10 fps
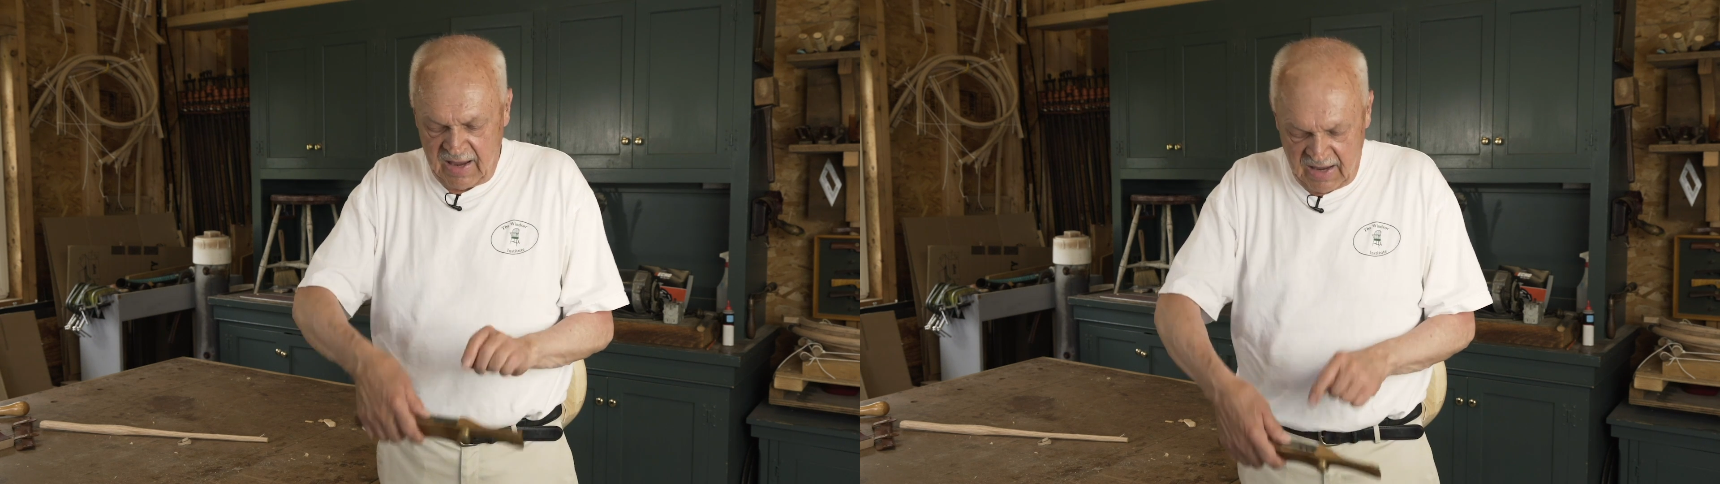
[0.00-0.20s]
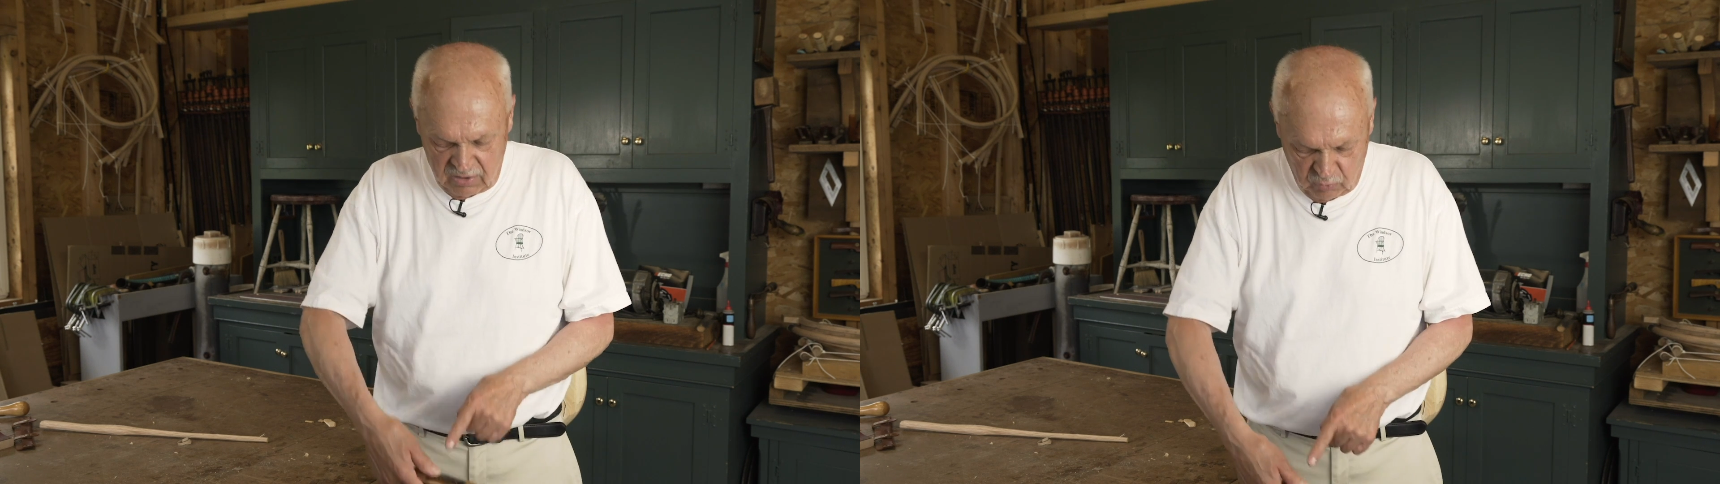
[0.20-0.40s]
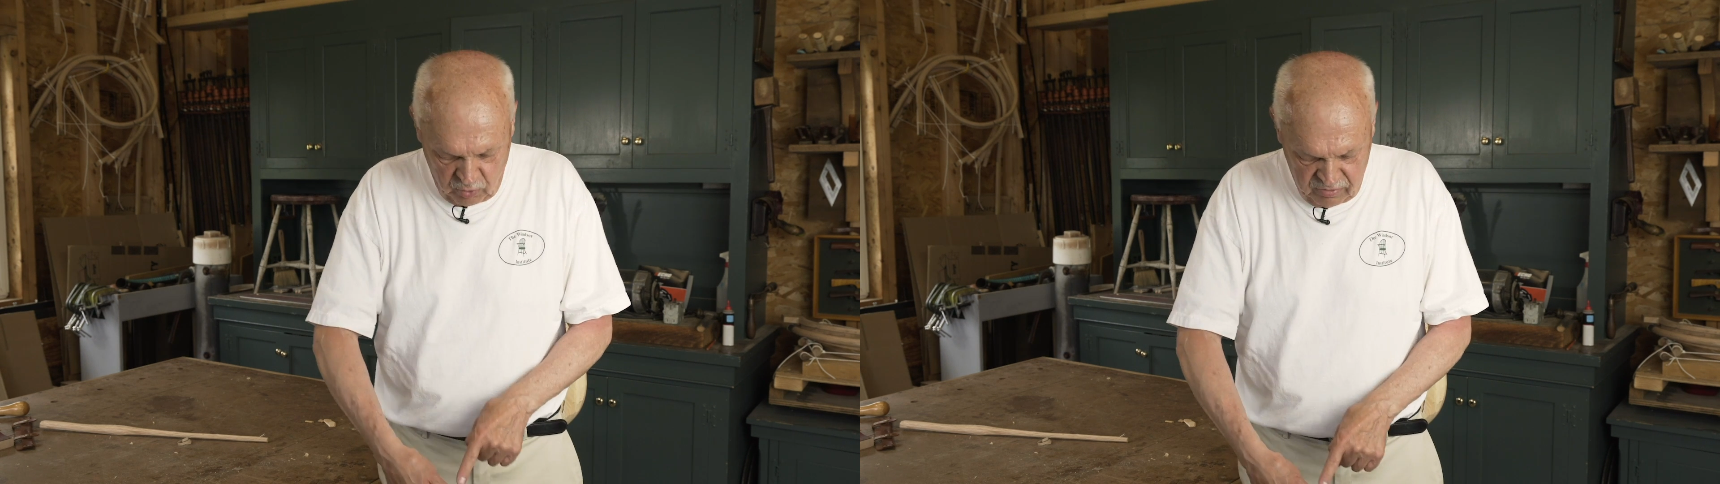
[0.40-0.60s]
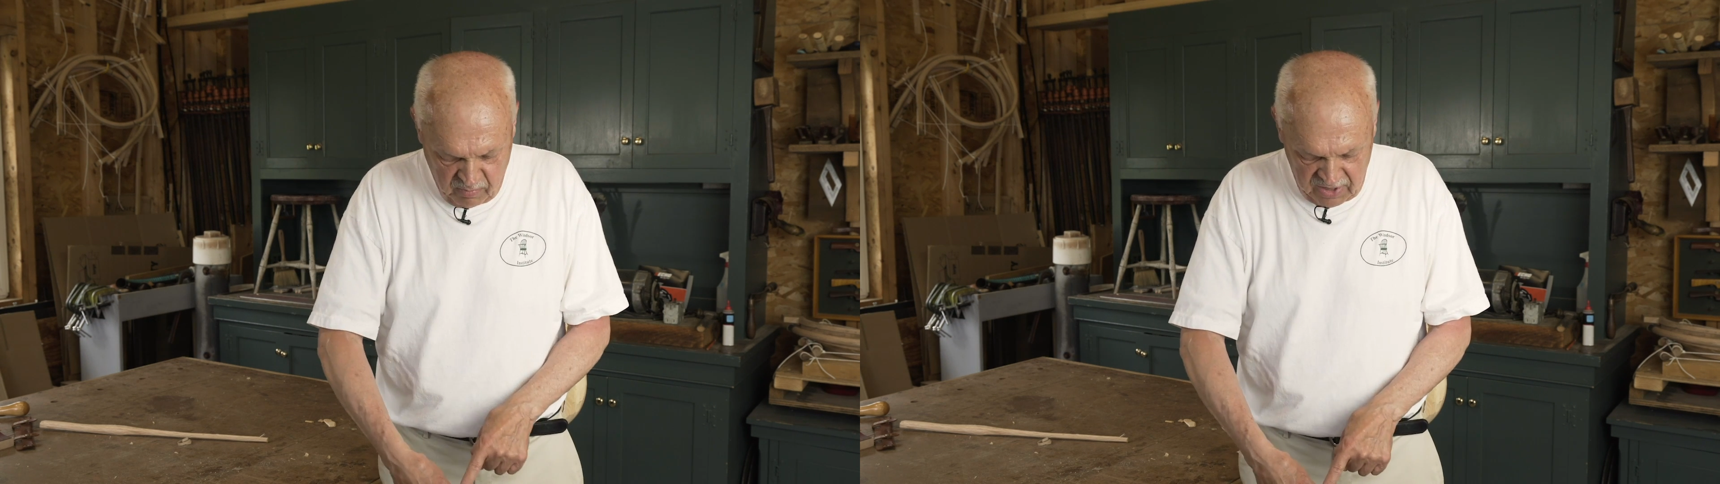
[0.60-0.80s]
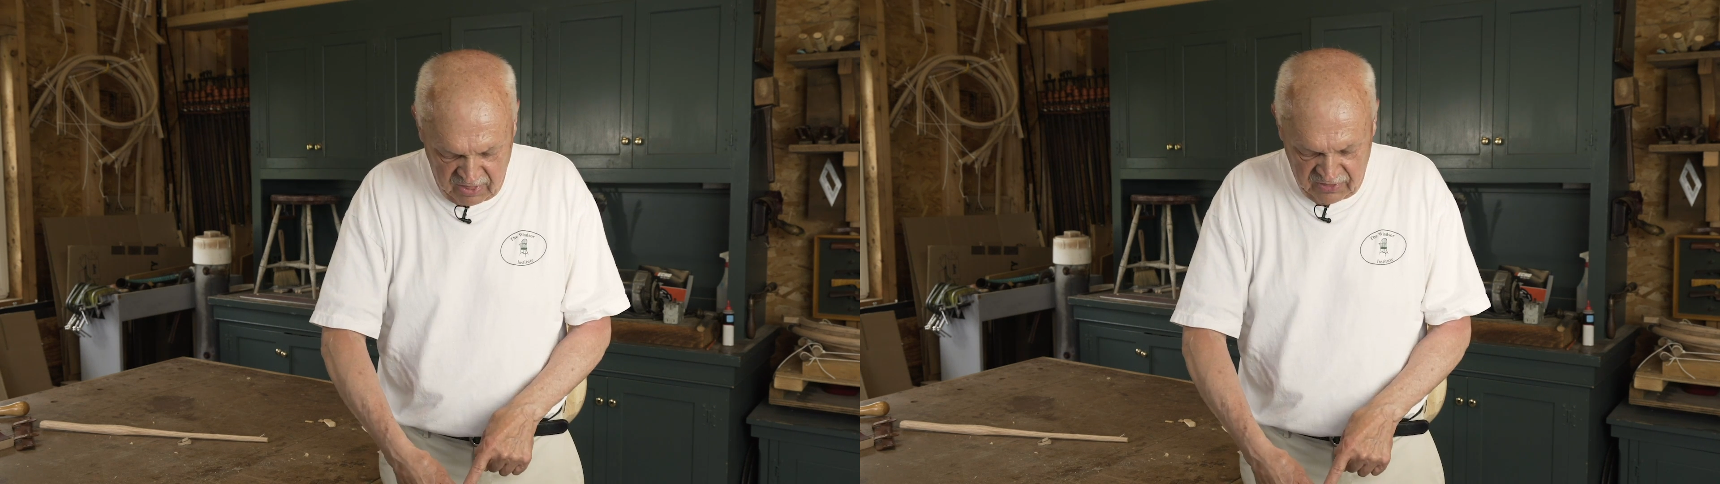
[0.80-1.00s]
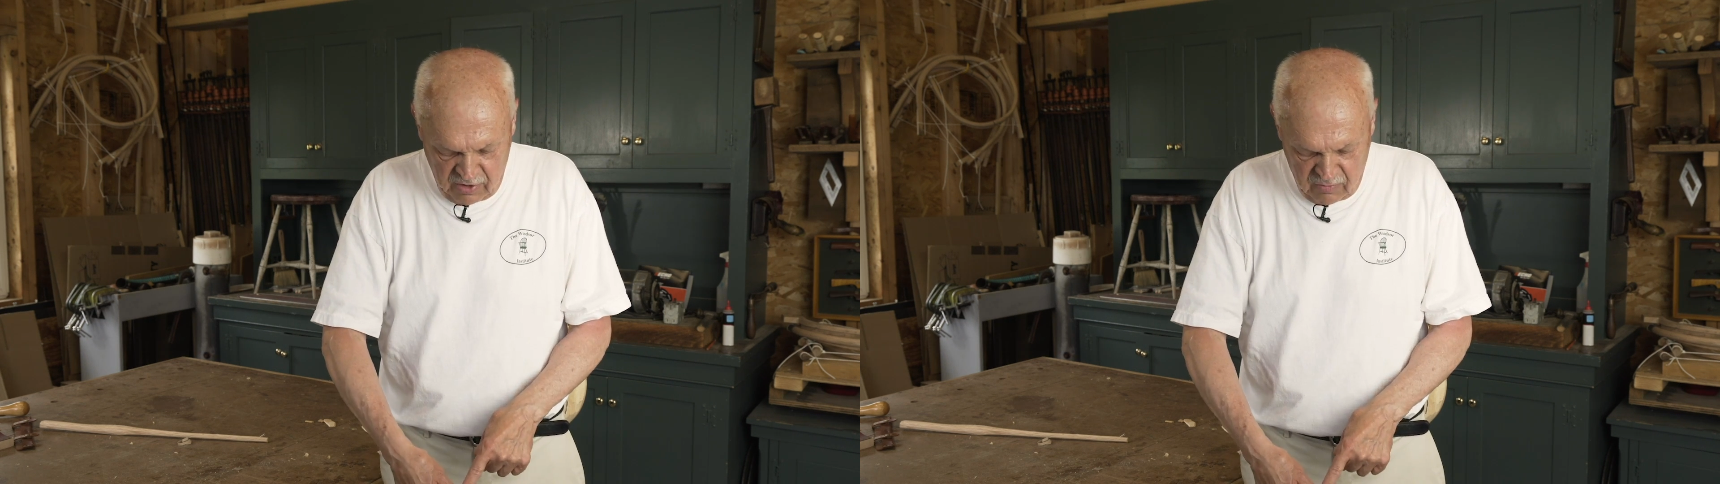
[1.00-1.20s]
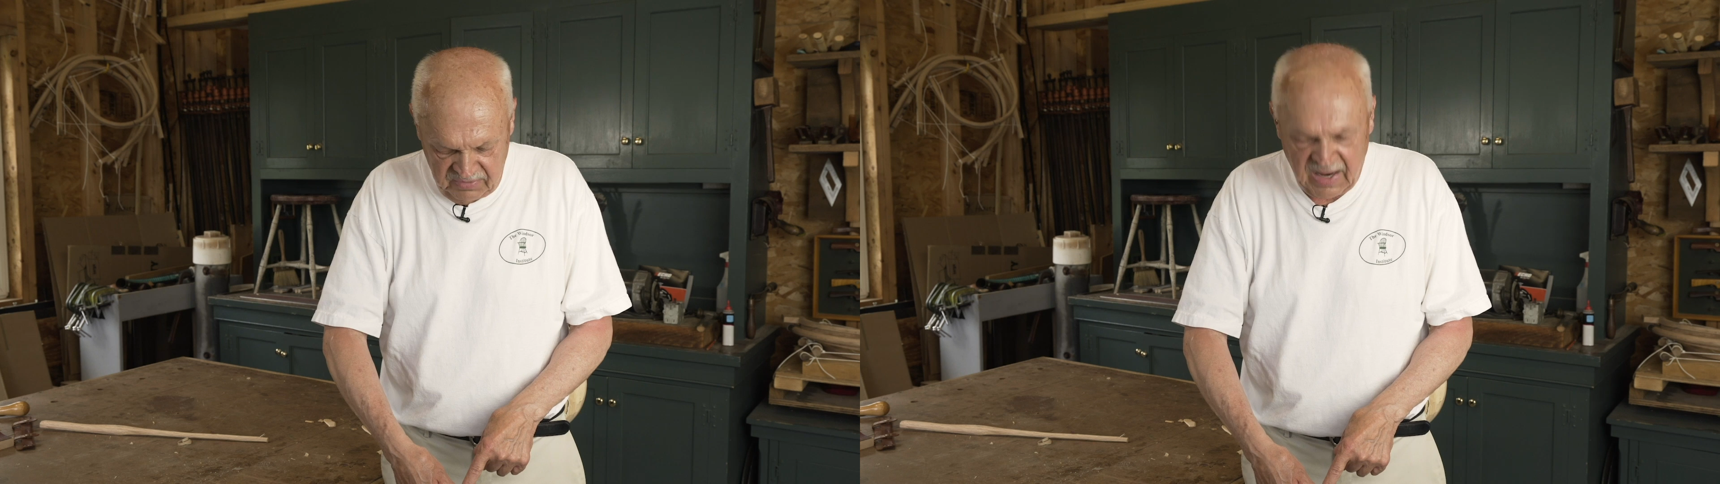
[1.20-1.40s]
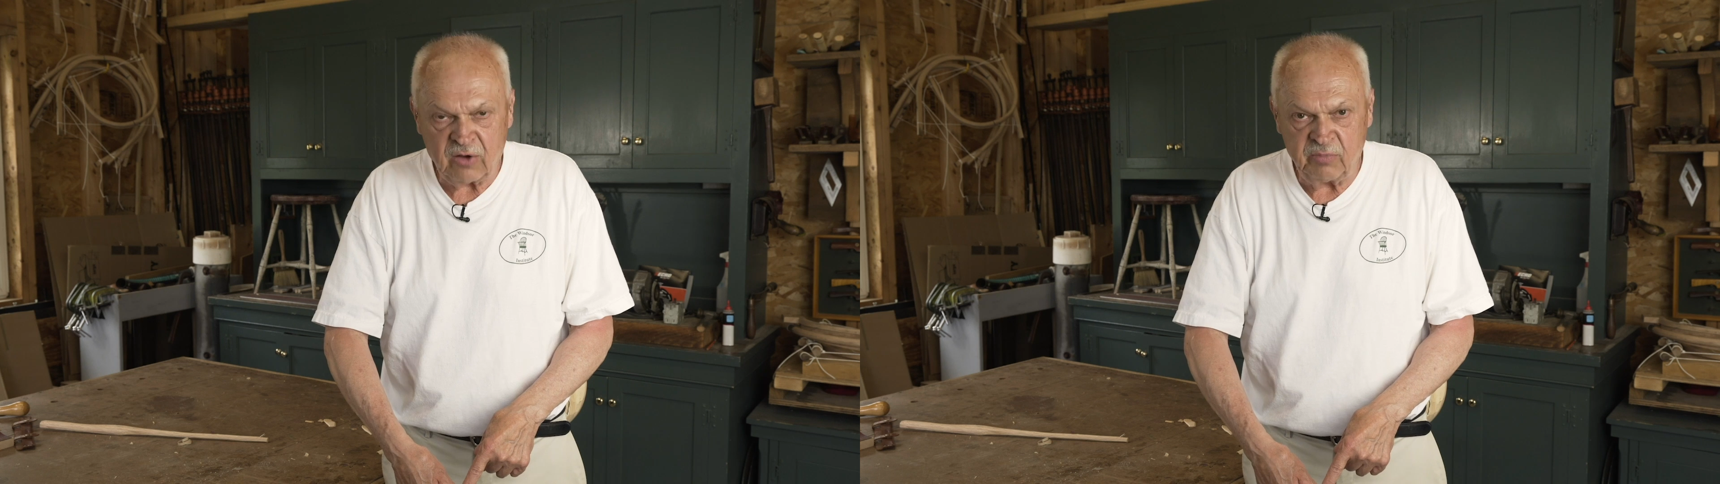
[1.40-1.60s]
and with my thumb
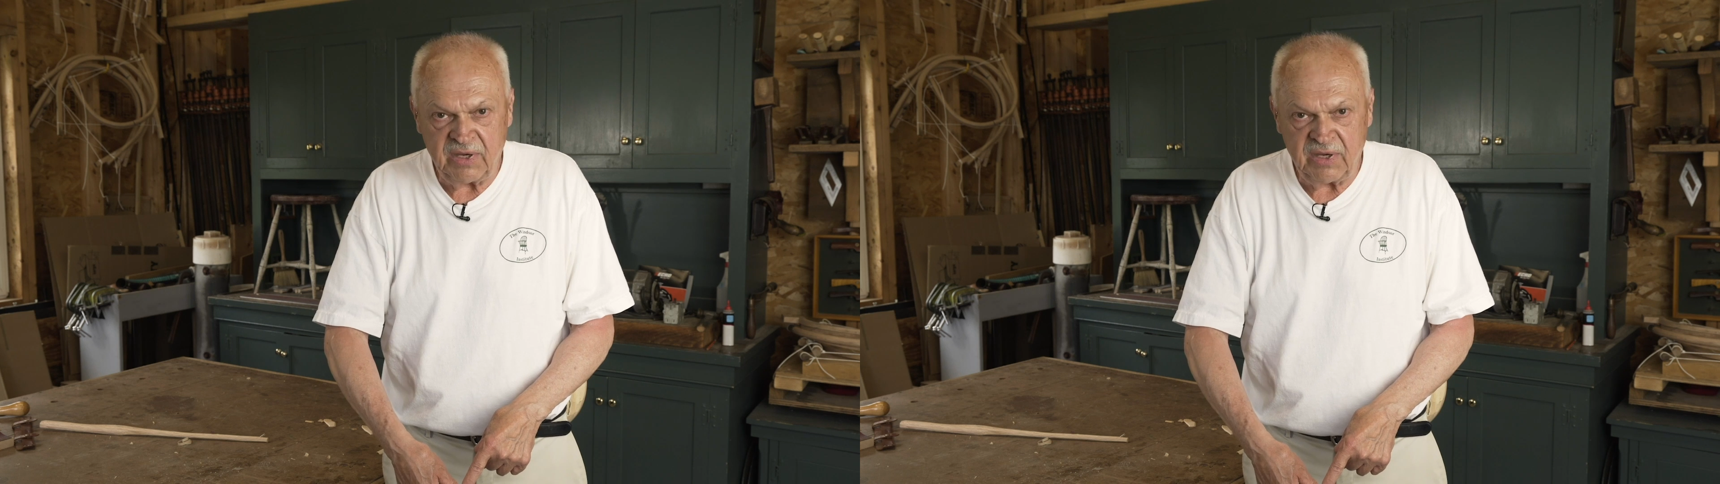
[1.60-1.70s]
down